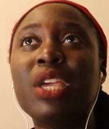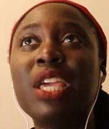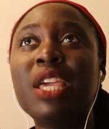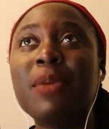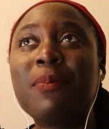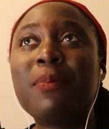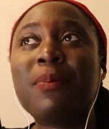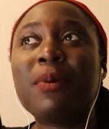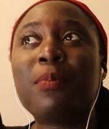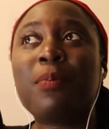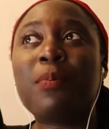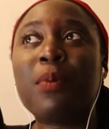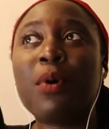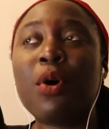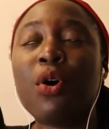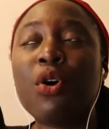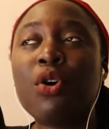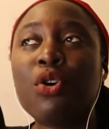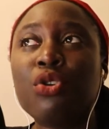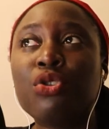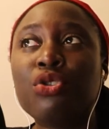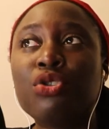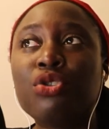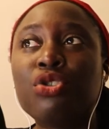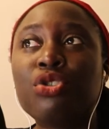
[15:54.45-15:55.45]
He
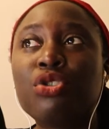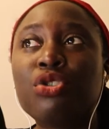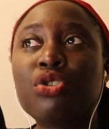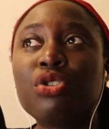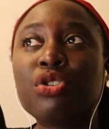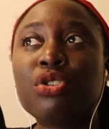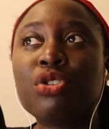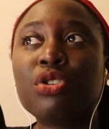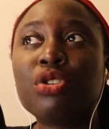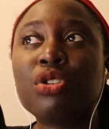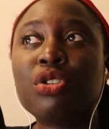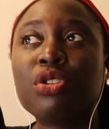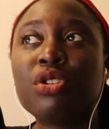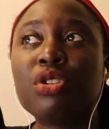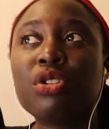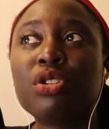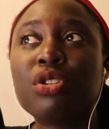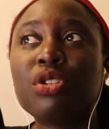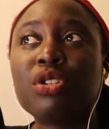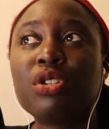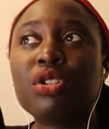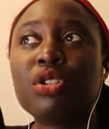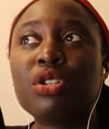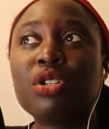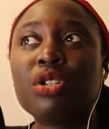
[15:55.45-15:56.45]
proposed,
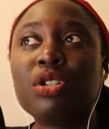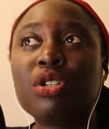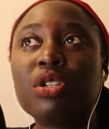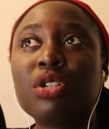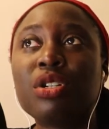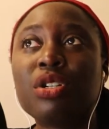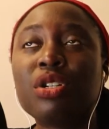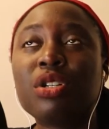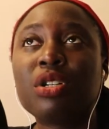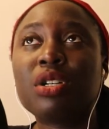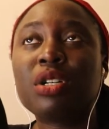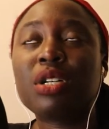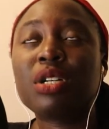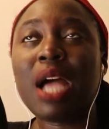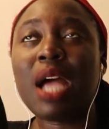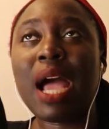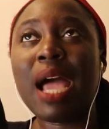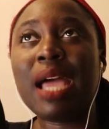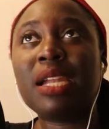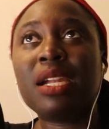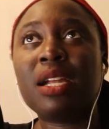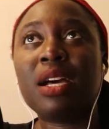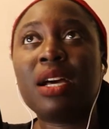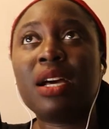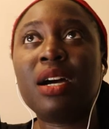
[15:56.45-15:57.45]

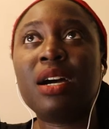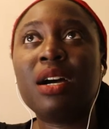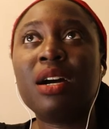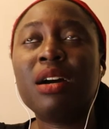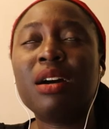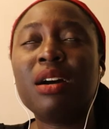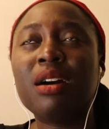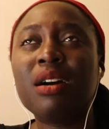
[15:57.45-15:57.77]
kind of.